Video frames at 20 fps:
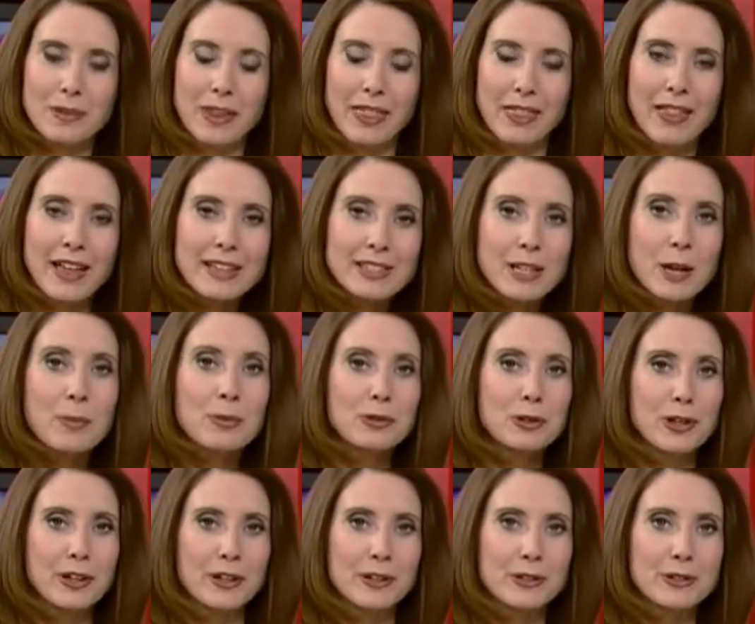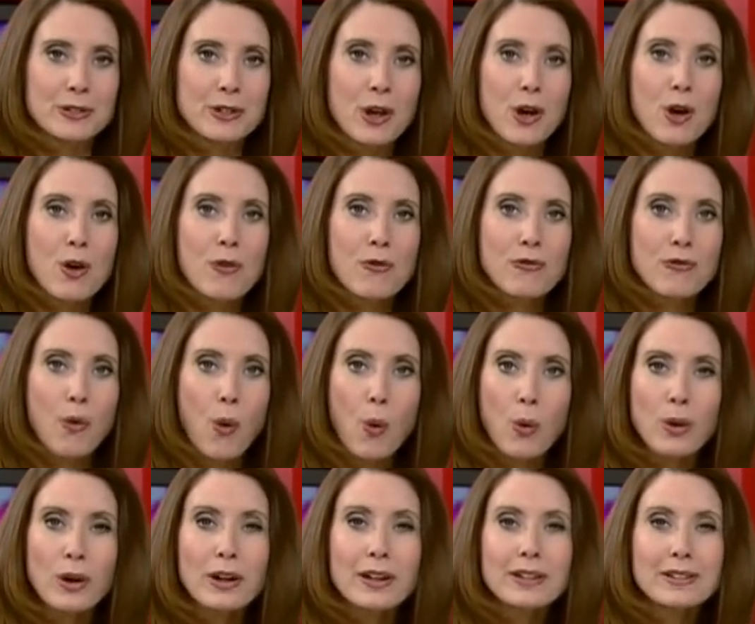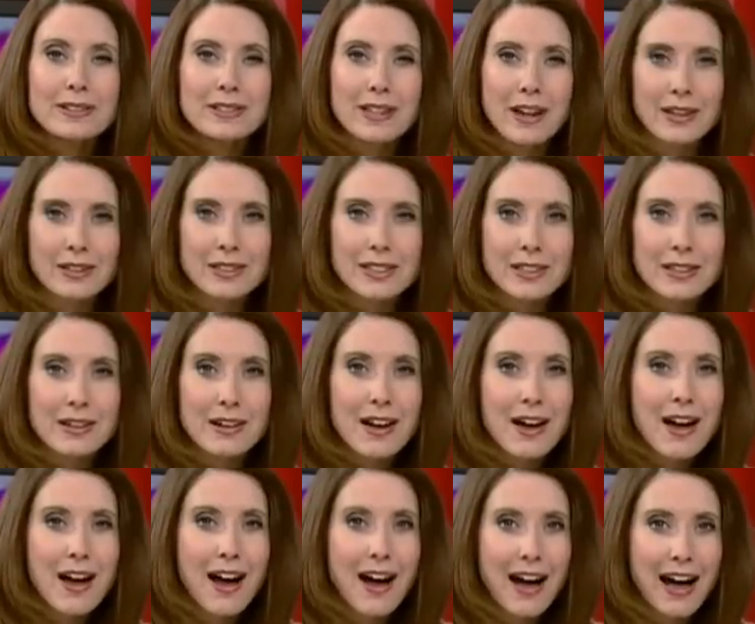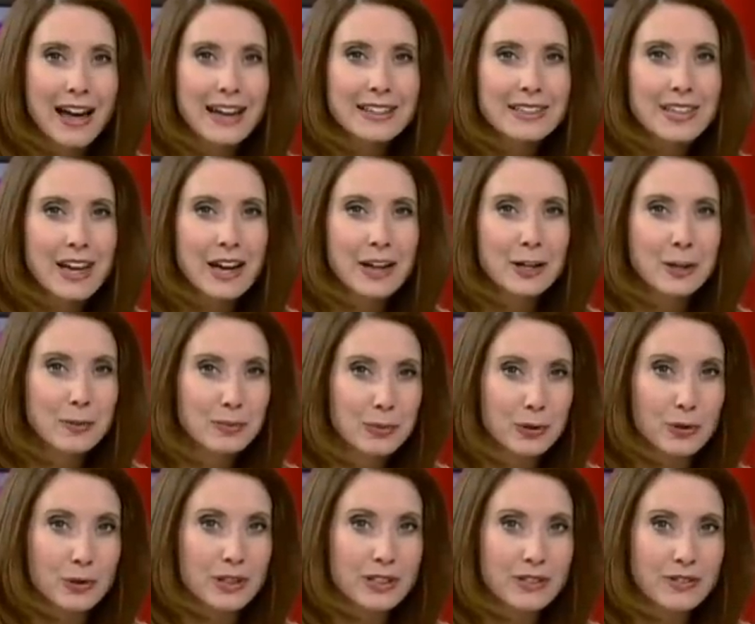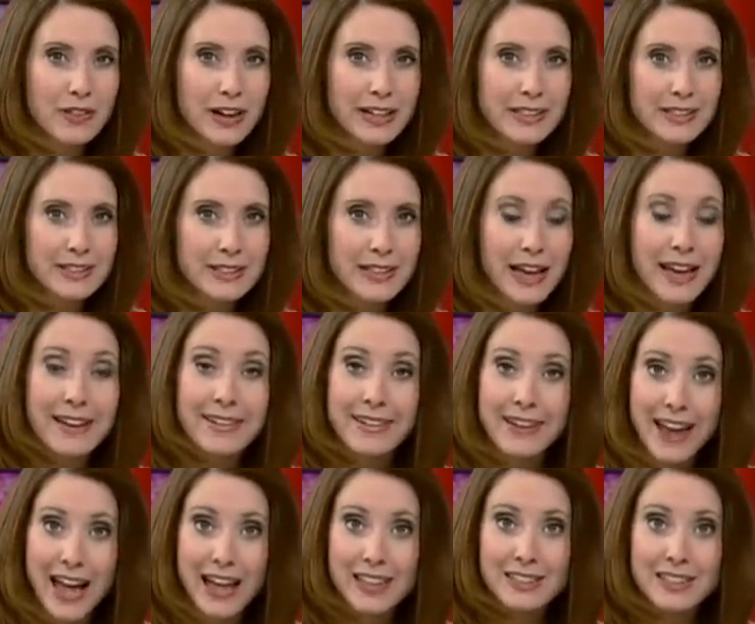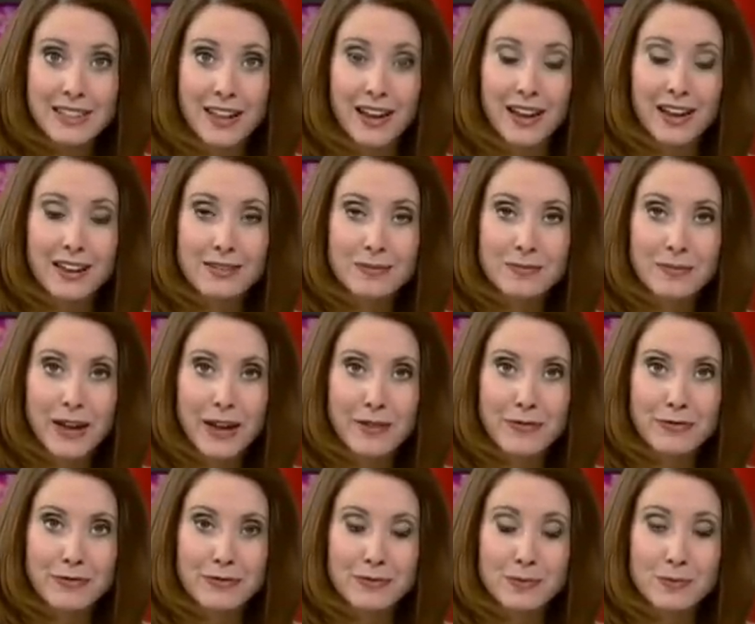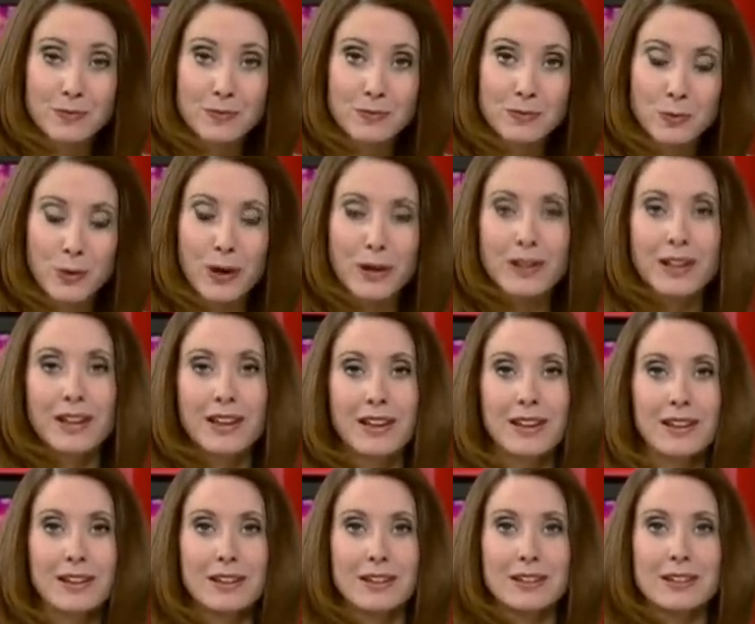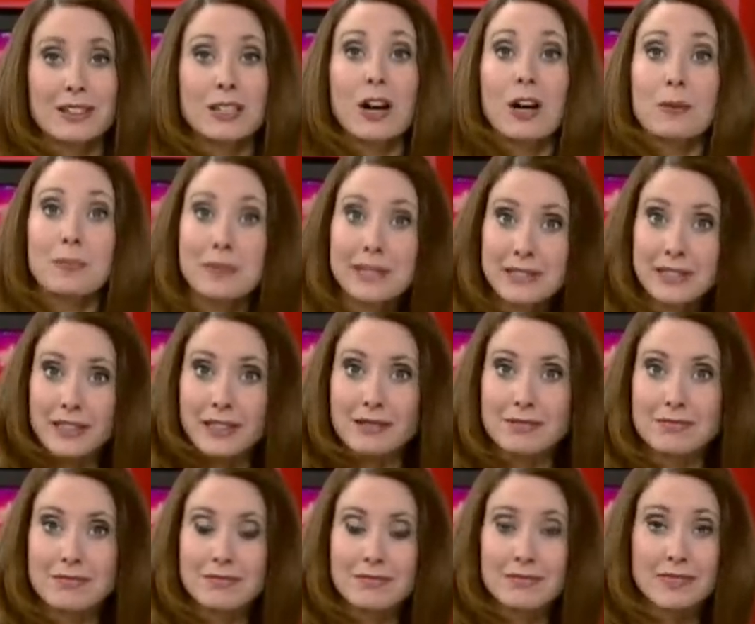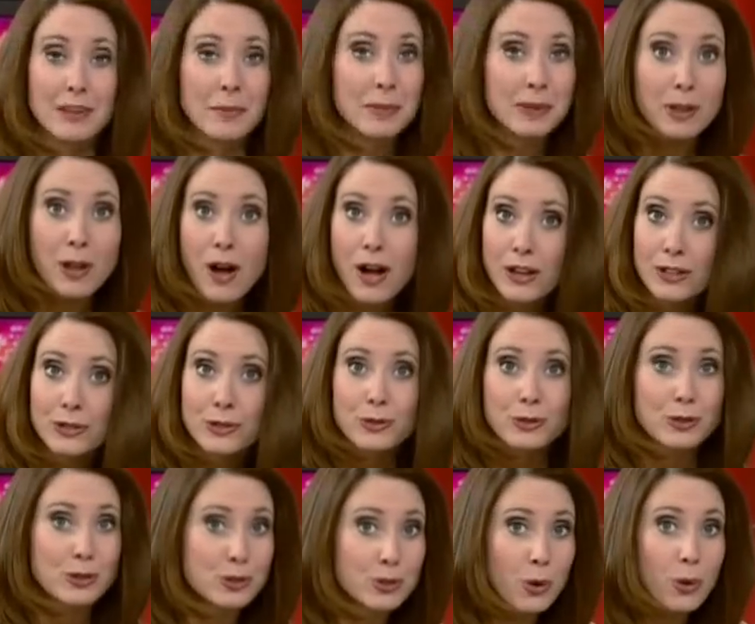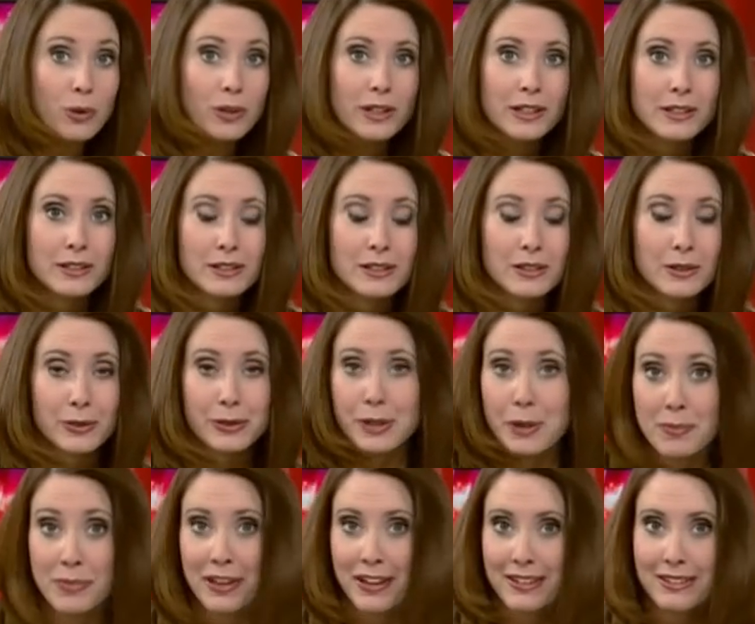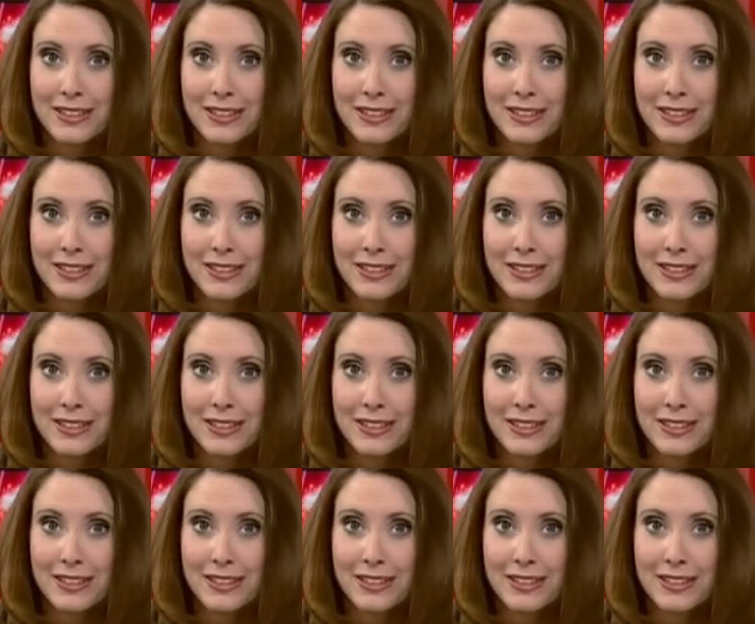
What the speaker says: In the last couple of years, 4 dozen high-tech computing devices at NASA have, well, gone missing. They've been lost or stolen or something.